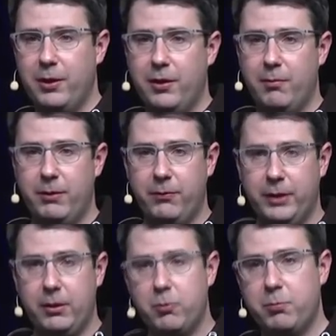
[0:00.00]
Um, I
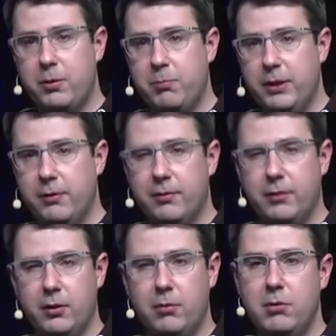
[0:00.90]
think that would be the
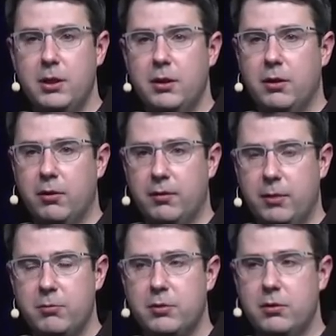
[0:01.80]
biggest uh,
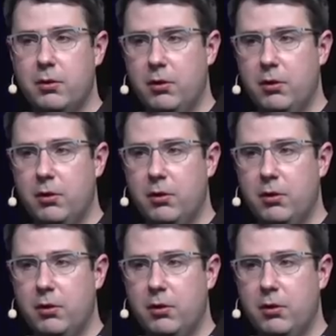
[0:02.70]
consumption.